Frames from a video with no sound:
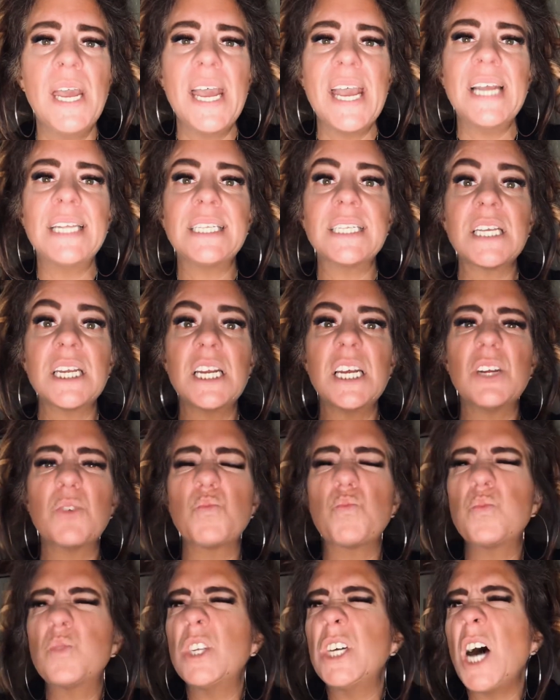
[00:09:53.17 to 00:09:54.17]
It's going to
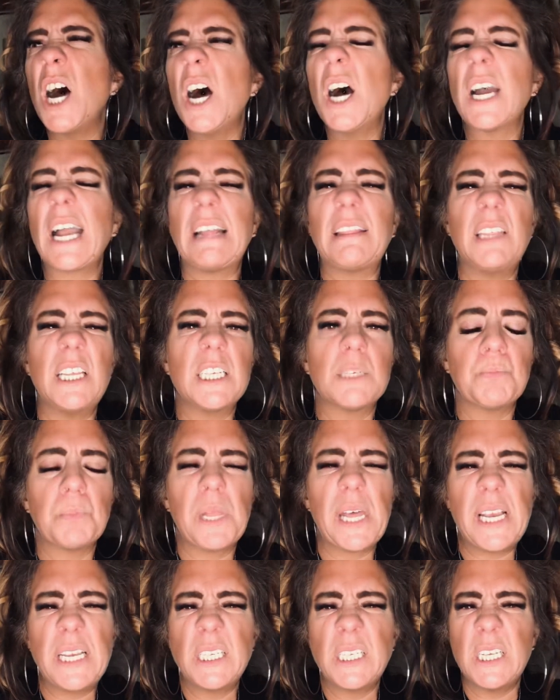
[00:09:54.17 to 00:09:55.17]
tug at these
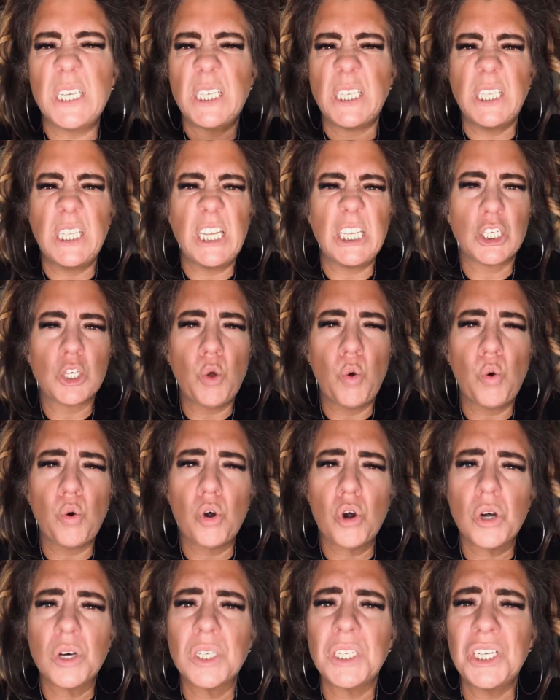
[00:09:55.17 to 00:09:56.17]
places and these
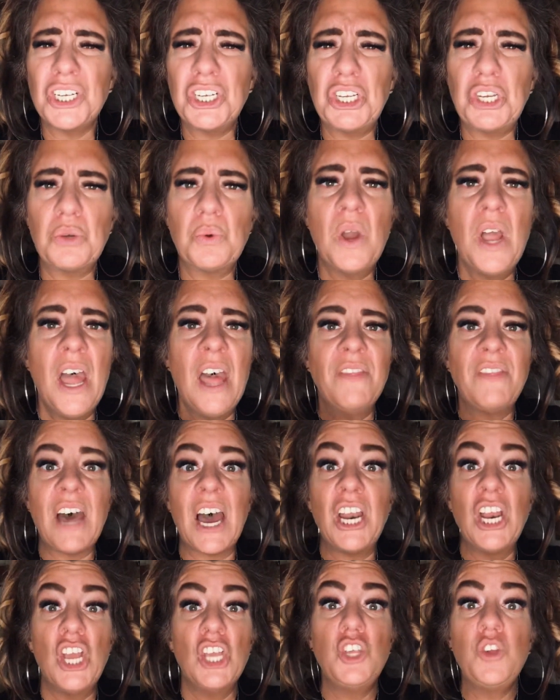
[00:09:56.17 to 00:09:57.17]
corners in you
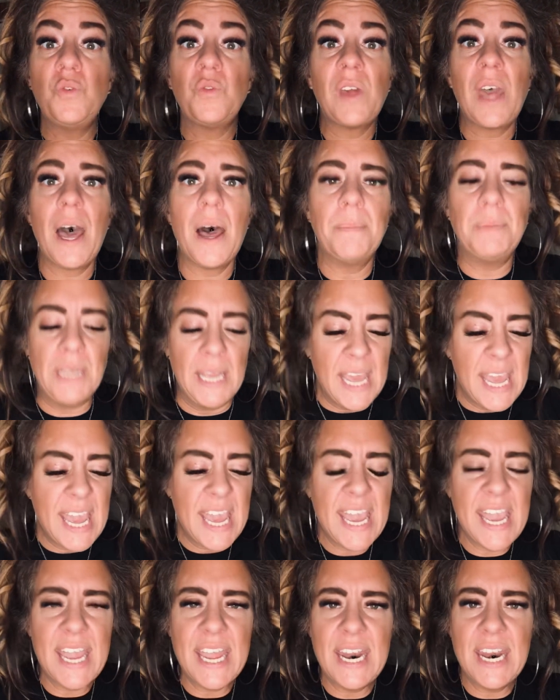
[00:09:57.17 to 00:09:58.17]
that you've kept
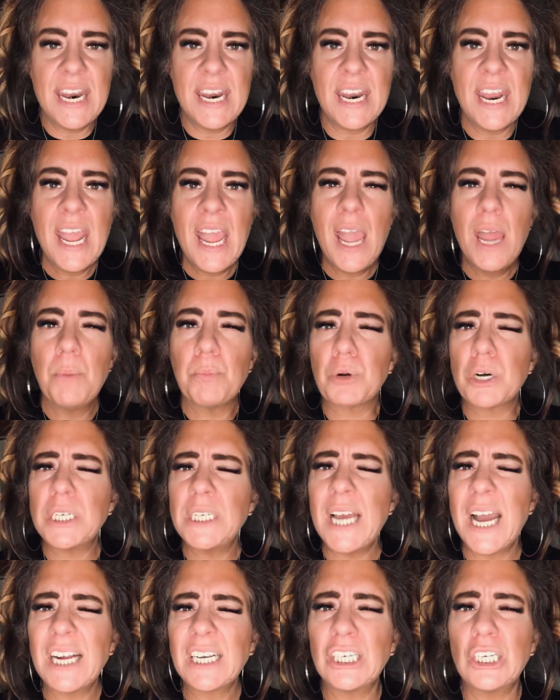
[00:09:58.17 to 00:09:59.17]
hidden and
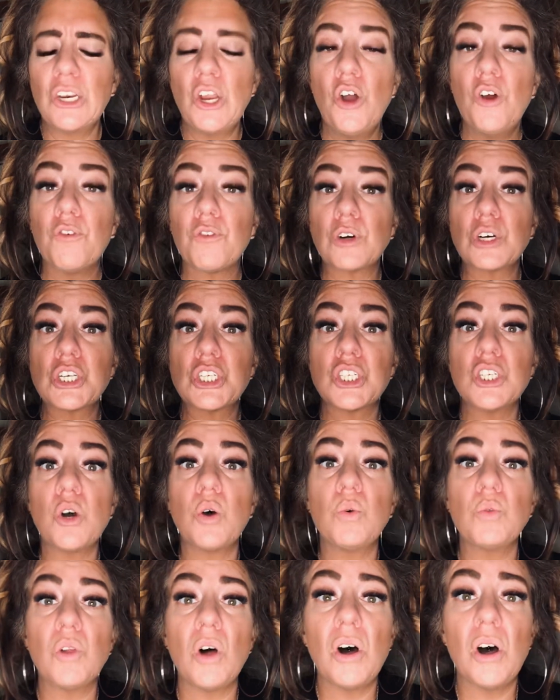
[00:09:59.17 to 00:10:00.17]
protected for so
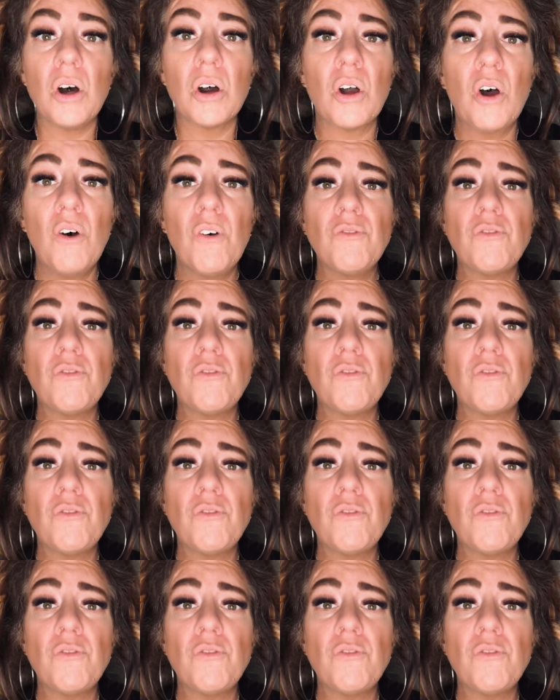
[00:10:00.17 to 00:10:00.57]
long.